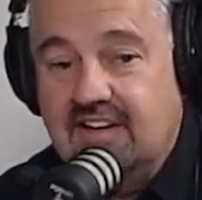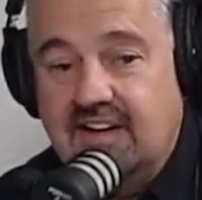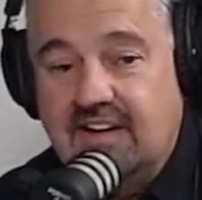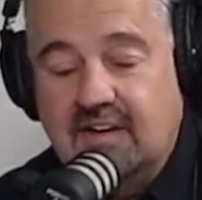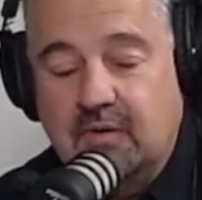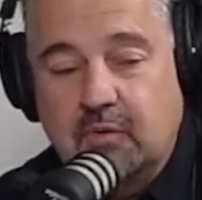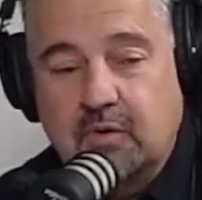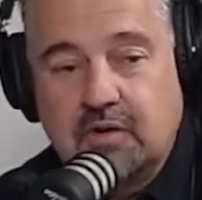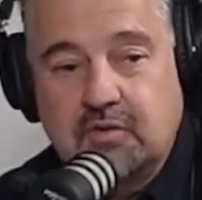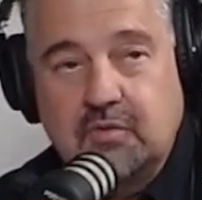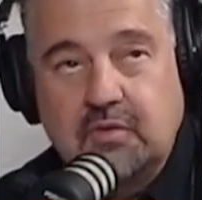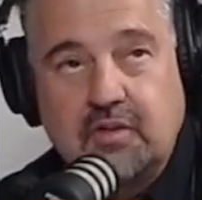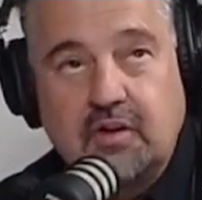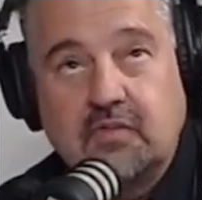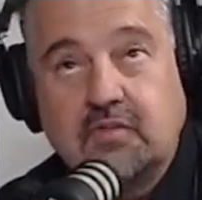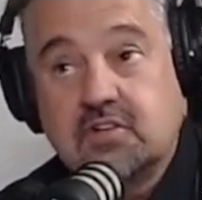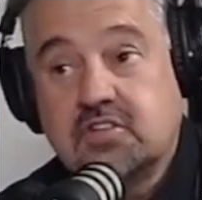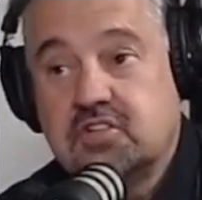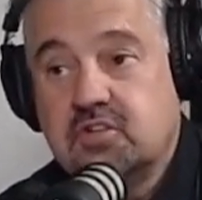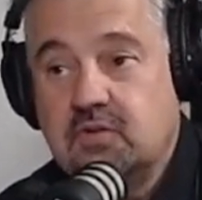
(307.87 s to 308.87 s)
Worked with
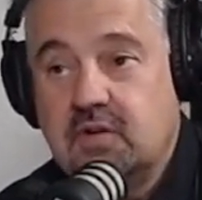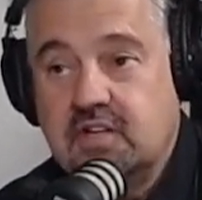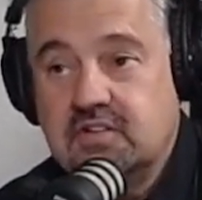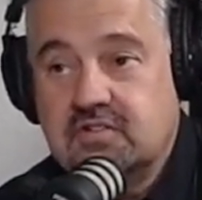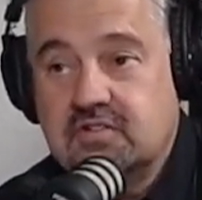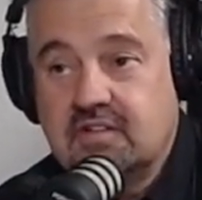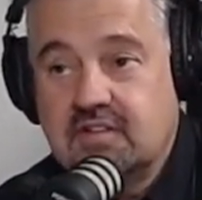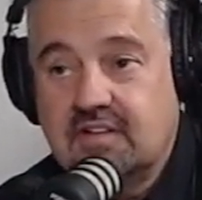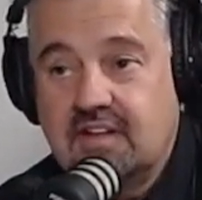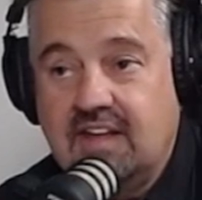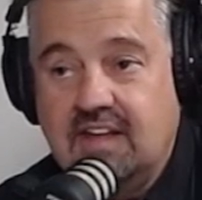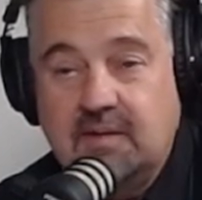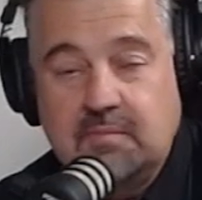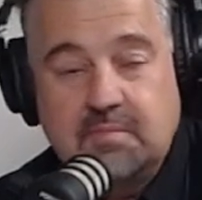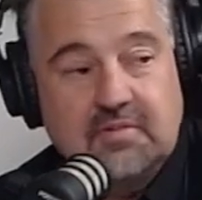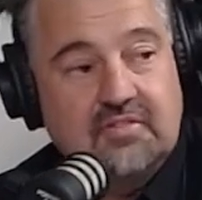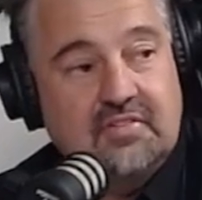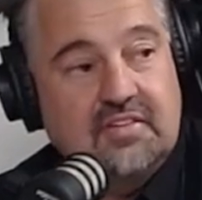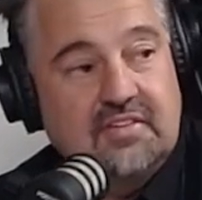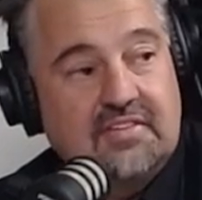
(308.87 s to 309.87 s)
over 200
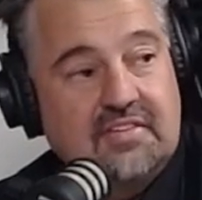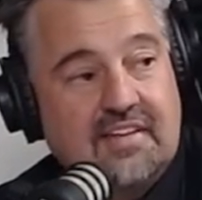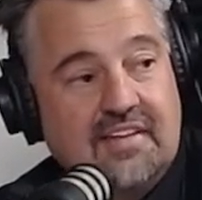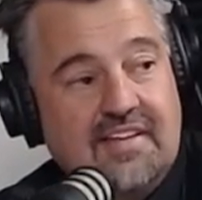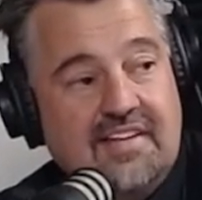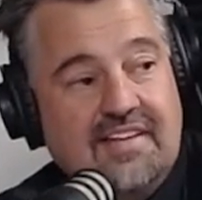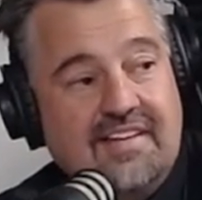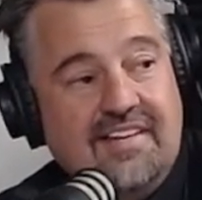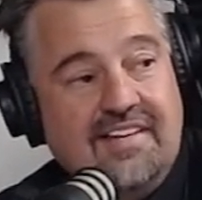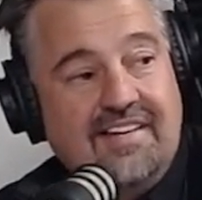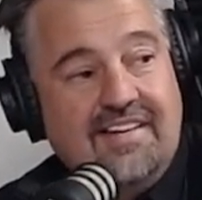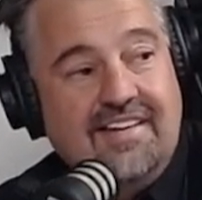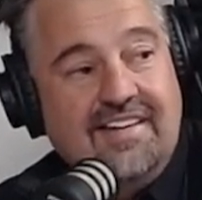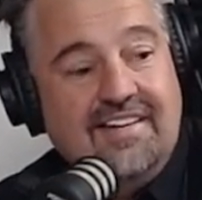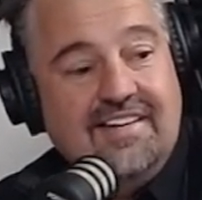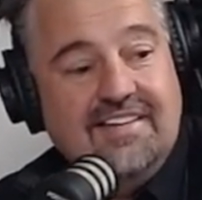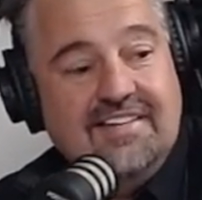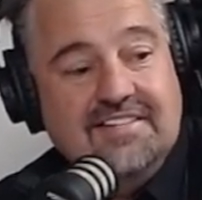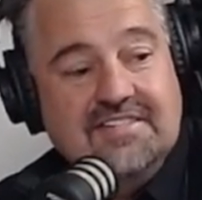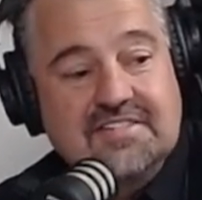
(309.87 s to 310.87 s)
campuses
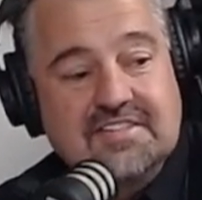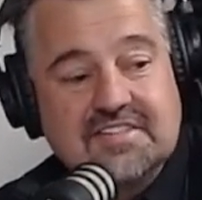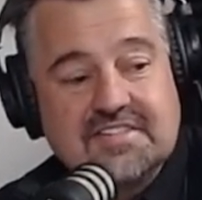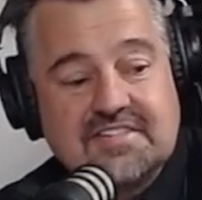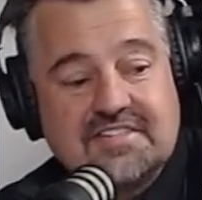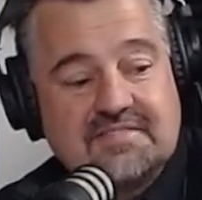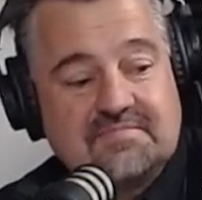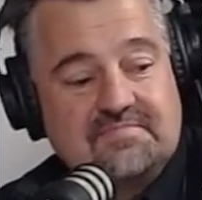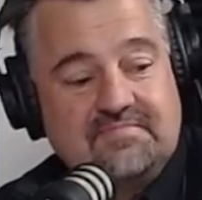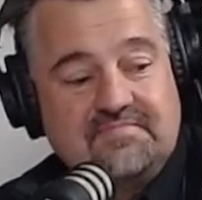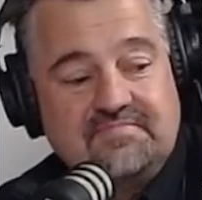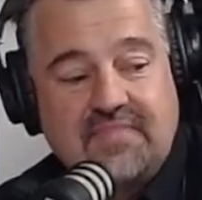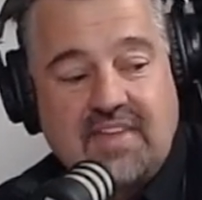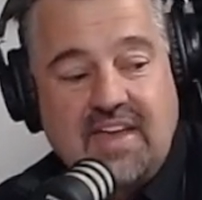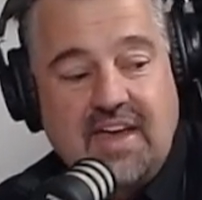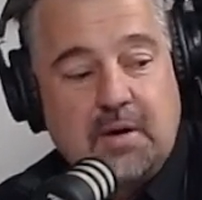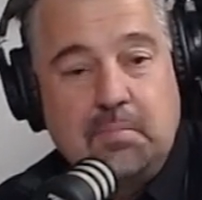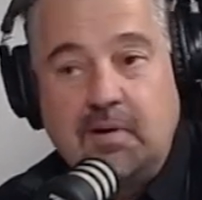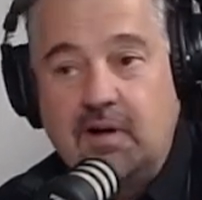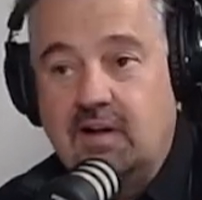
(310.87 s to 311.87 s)
and just had
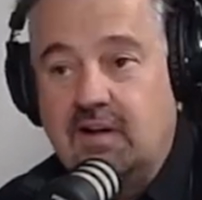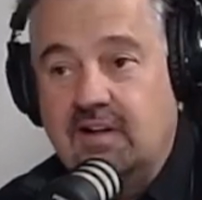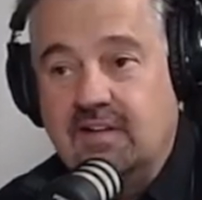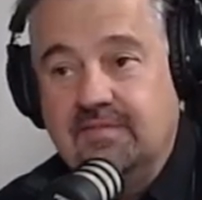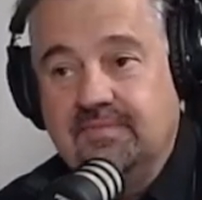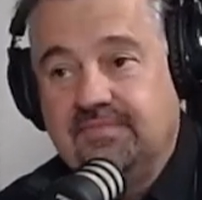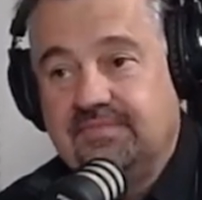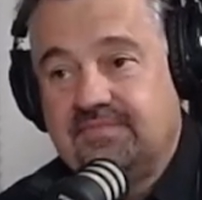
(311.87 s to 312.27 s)
a ball.